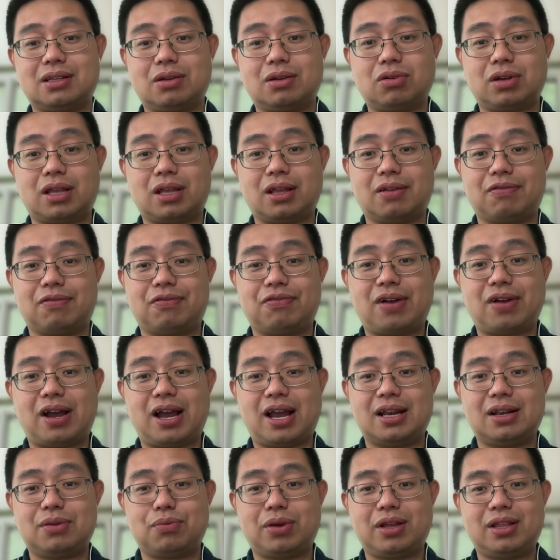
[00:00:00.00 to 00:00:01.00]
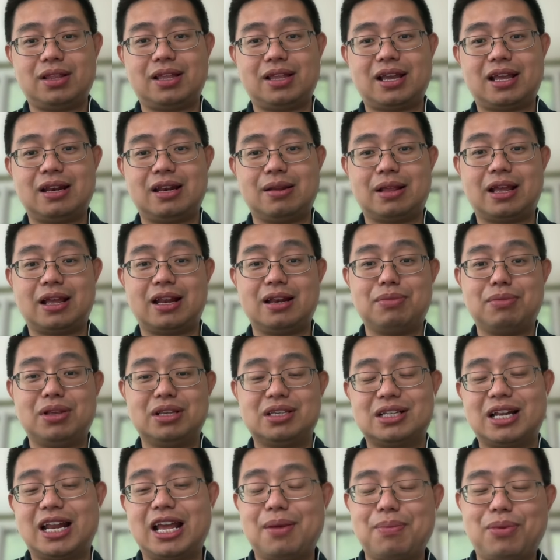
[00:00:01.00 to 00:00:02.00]
Okay, find whether there are any
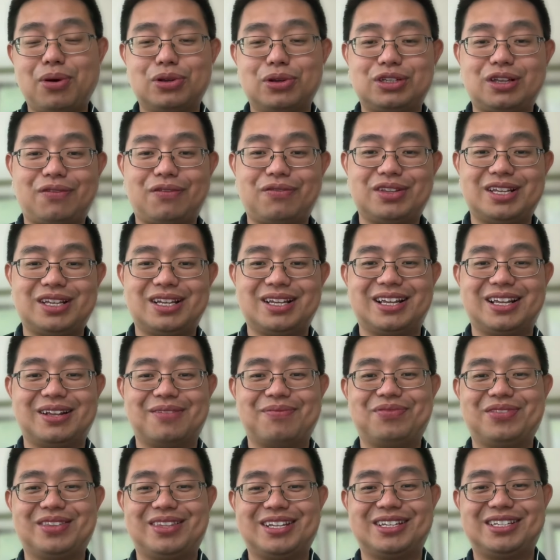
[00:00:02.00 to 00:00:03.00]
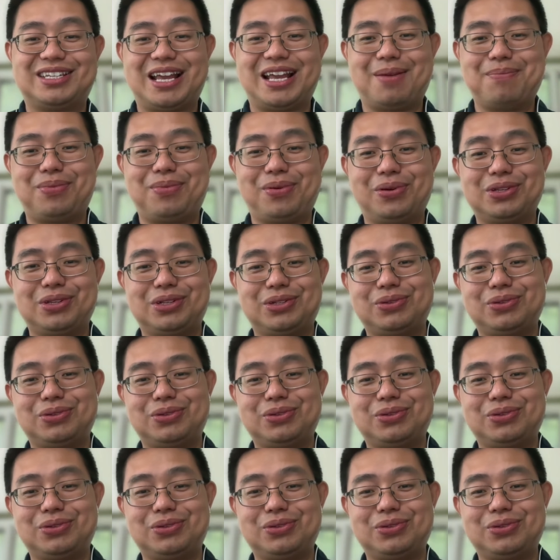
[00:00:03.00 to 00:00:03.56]
mislabels of the samples,